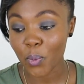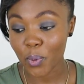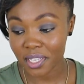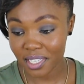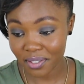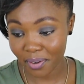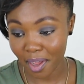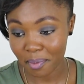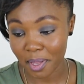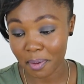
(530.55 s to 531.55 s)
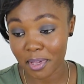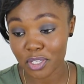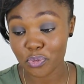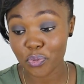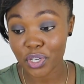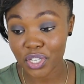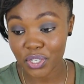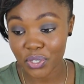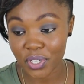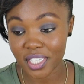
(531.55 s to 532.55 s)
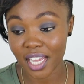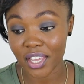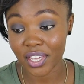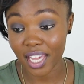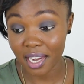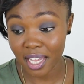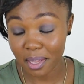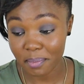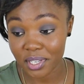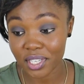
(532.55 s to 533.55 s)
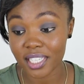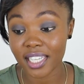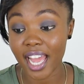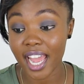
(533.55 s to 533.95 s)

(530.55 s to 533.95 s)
With describe image, what you do is that you get images